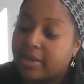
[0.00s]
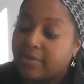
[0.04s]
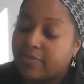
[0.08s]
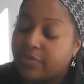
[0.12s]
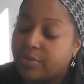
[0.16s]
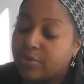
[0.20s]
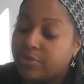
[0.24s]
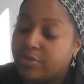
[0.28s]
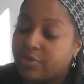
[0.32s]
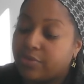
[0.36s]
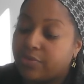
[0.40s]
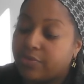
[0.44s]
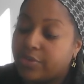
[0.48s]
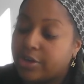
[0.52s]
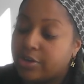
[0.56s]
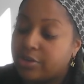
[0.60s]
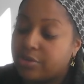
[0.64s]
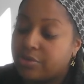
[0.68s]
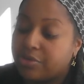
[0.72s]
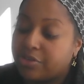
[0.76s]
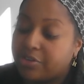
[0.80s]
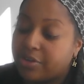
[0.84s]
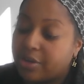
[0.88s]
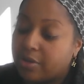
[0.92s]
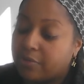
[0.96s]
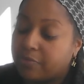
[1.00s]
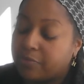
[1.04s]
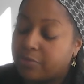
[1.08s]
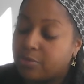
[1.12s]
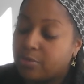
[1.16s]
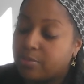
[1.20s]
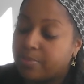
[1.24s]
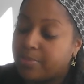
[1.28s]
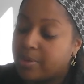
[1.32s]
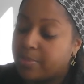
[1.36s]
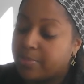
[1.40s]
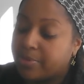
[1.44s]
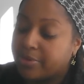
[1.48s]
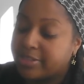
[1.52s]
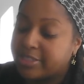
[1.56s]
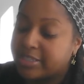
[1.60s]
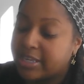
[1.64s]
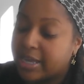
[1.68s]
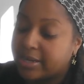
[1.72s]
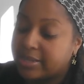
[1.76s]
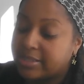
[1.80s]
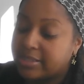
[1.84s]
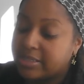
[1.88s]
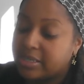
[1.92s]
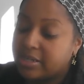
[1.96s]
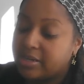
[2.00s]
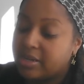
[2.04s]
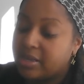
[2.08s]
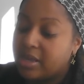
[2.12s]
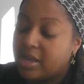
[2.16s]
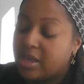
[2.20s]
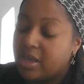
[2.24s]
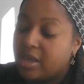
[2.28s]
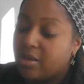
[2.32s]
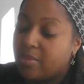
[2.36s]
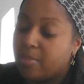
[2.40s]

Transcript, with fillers: if you defend yourself, you'll be protected.